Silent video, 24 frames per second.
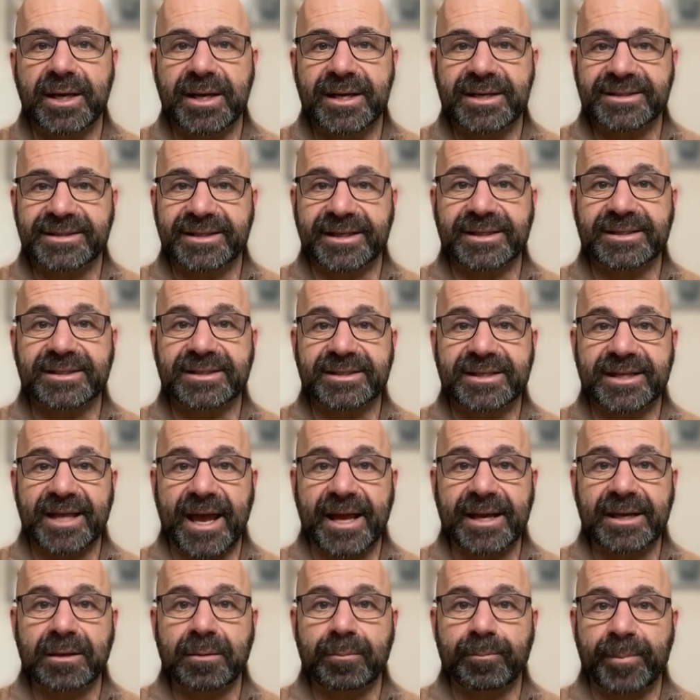Since
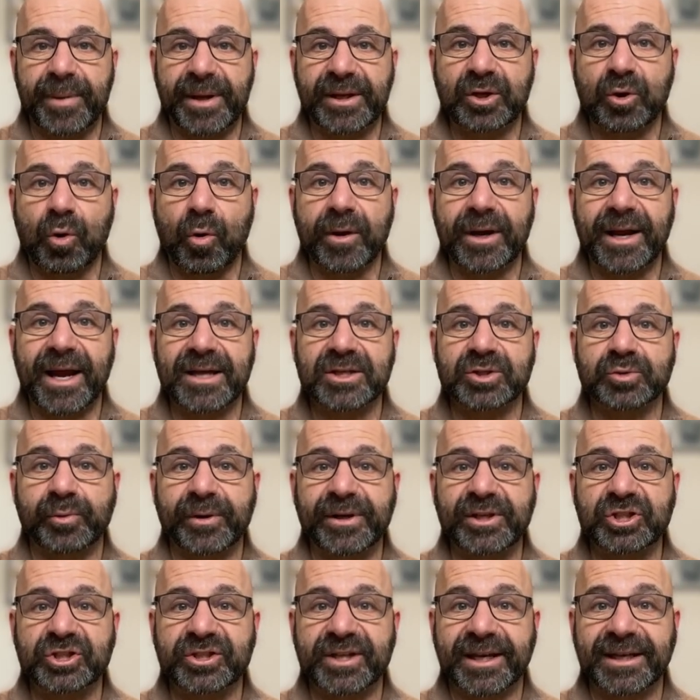then, Bitcoin has
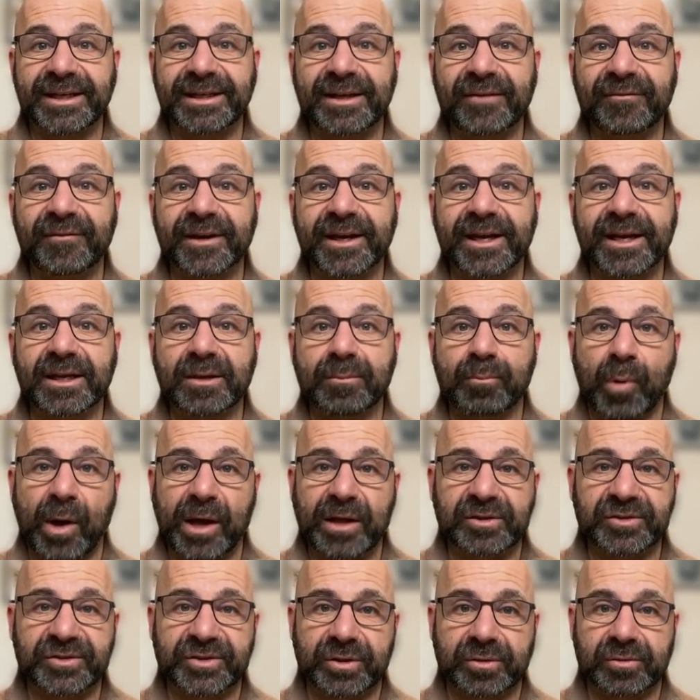reached significant
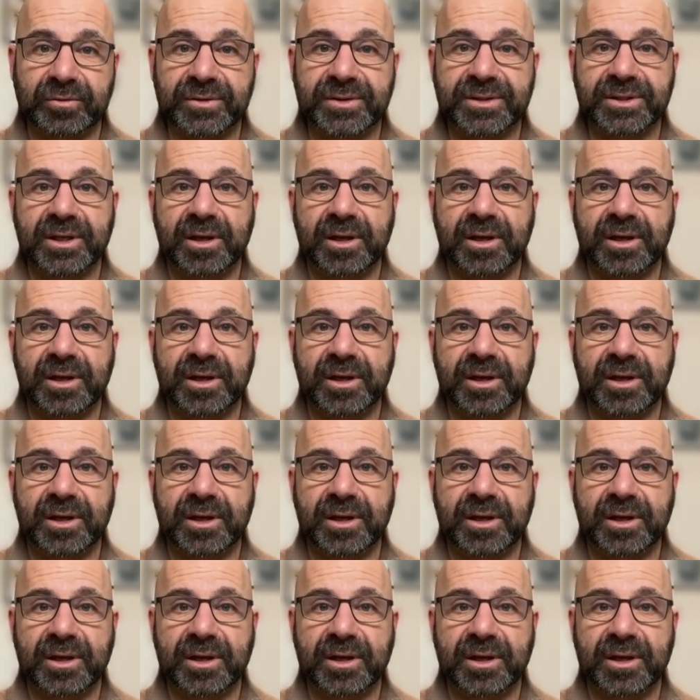milestones.